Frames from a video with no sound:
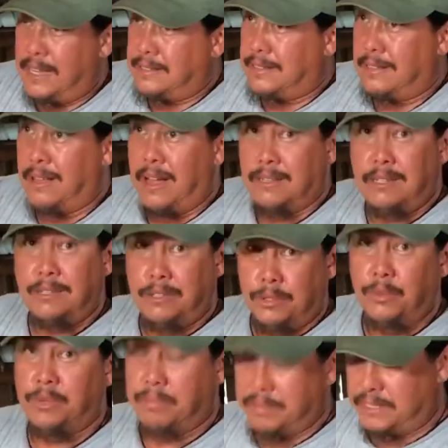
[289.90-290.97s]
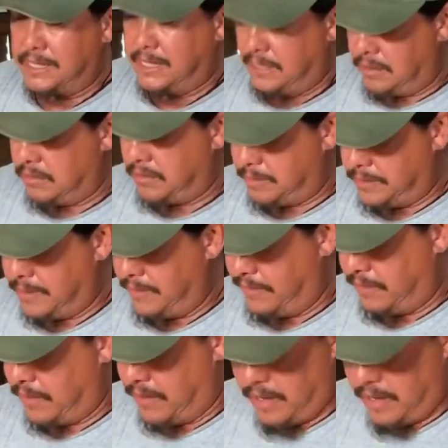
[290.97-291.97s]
has a lot to do with mosquitoes, believe it or